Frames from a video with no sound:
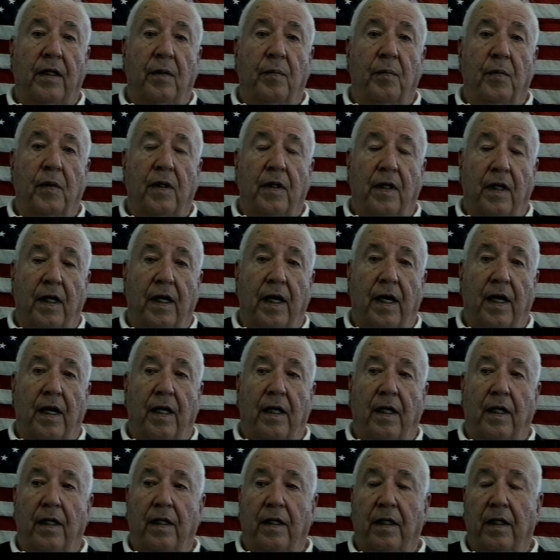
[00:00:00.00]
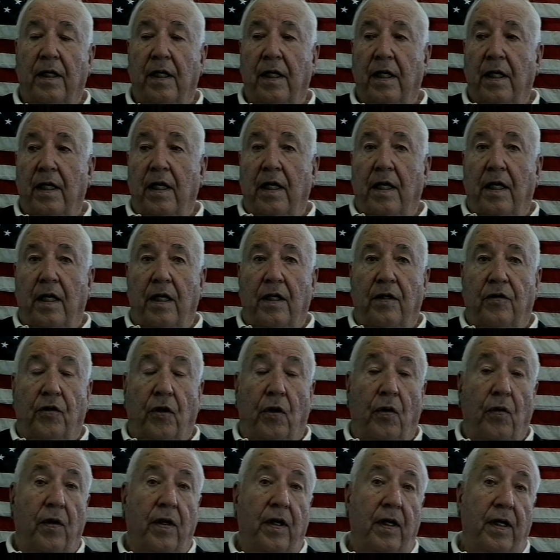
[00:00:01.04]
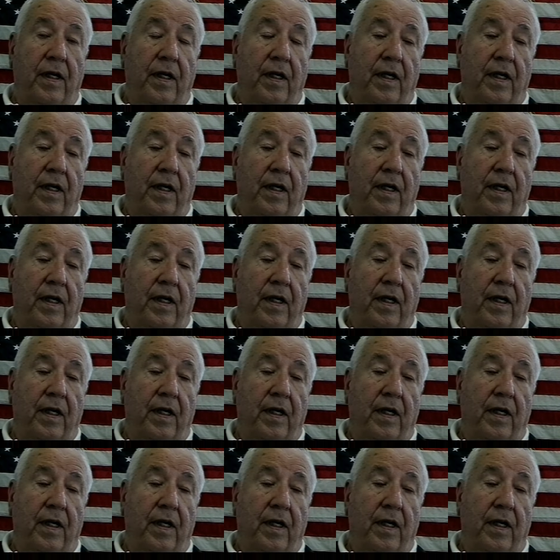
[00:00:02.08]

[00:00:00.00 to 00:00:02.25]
to get on, and and so